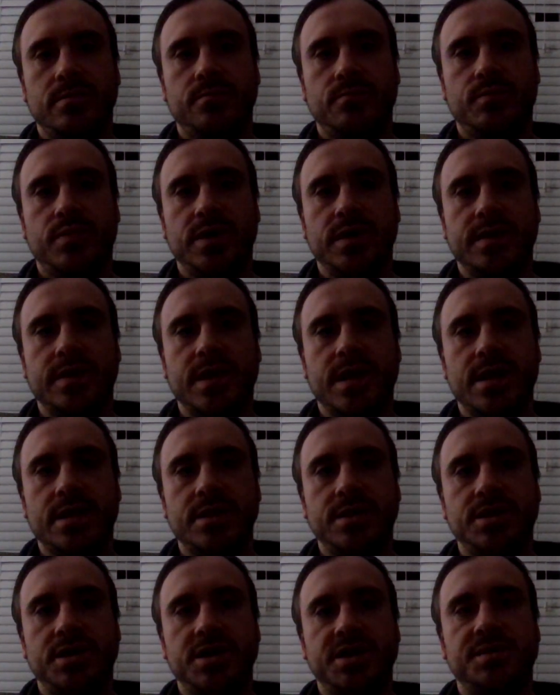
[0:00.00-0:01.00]
but then
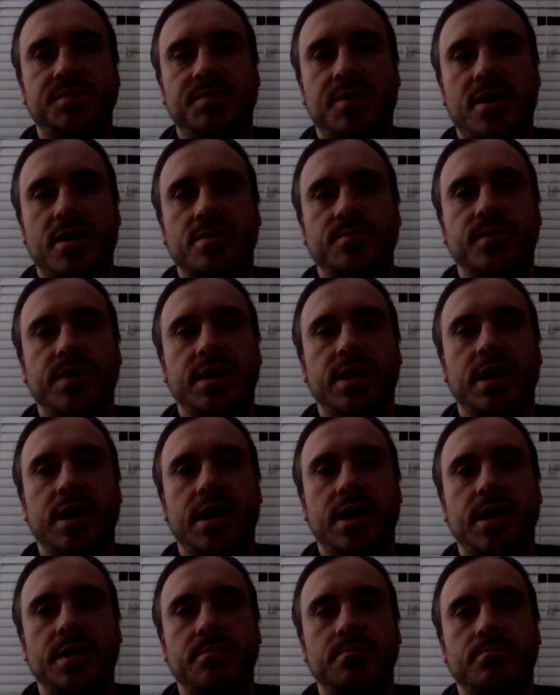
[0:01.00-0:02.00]
Tishpak
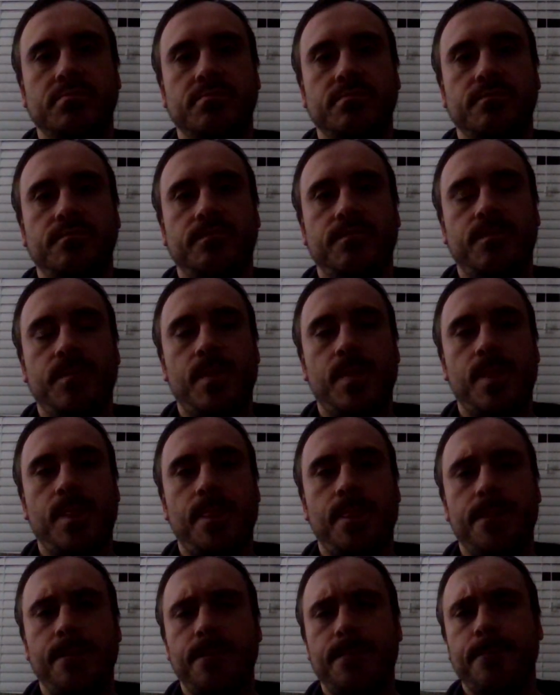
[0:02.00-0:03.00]
became
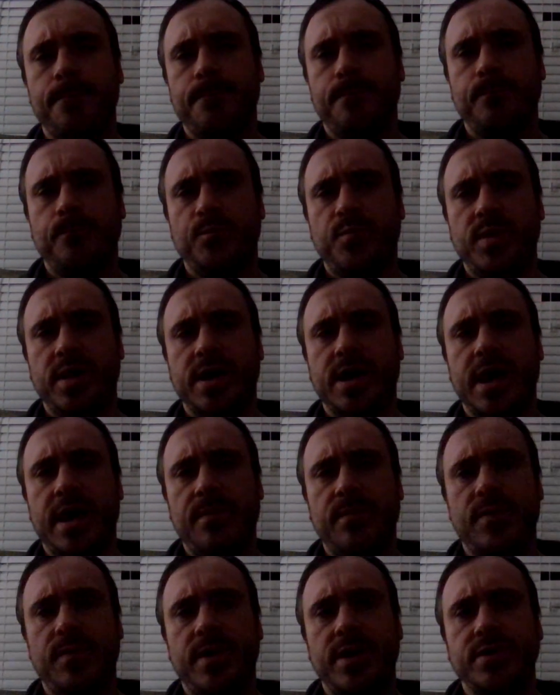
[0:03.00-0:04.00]

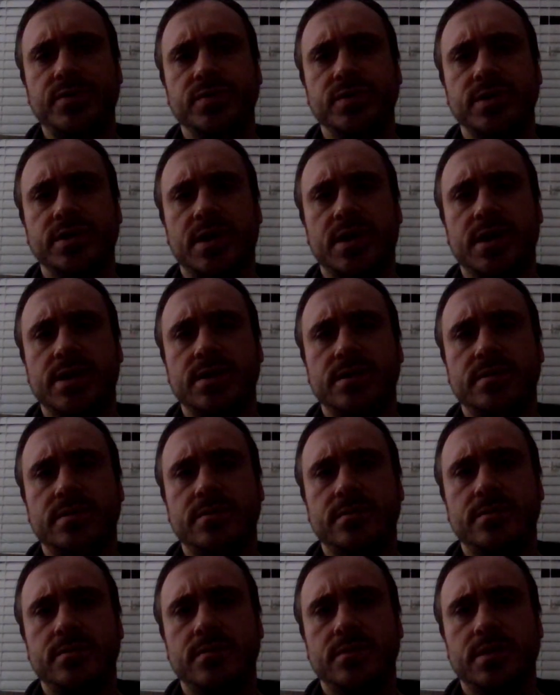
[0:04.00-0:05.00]
the patron god
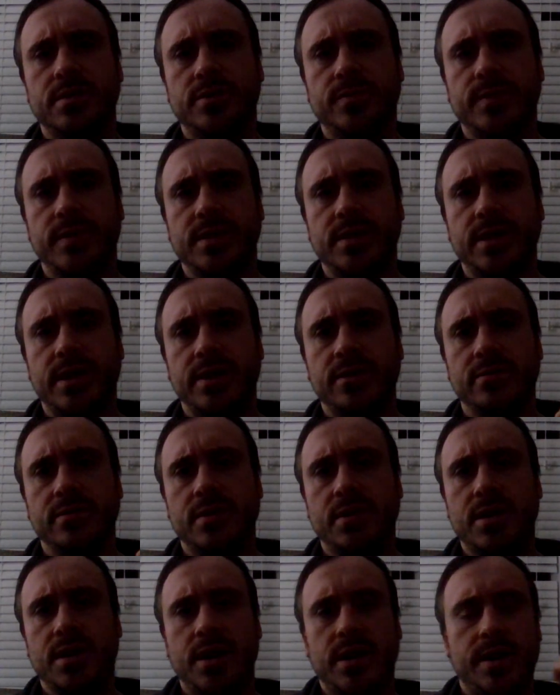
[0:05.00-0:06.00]
a little bit later
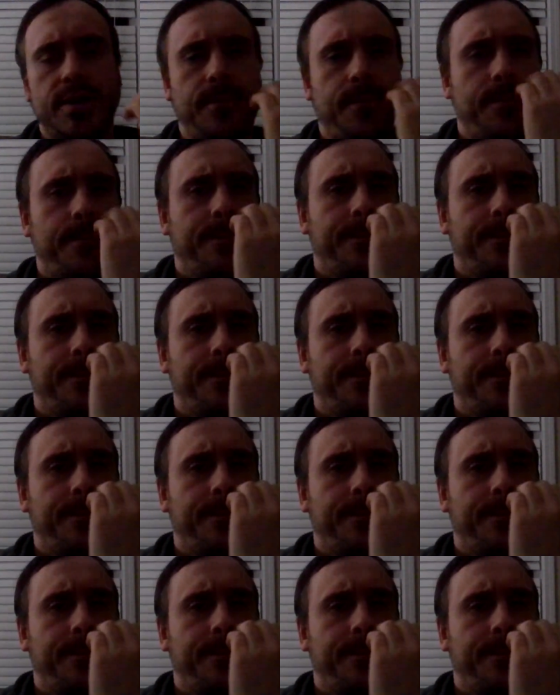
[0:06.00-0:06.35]
on.